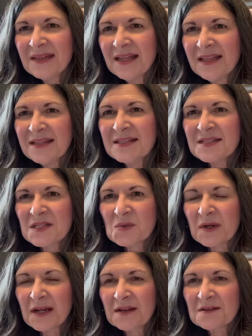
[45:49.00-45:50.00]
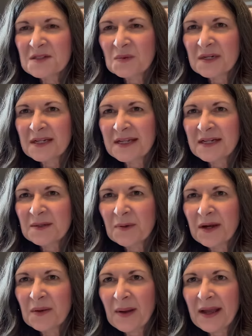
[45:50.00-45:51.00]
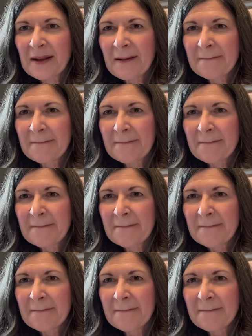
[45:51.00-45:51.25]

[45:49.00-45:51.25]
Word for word: I think this is one I also want to kit up right away.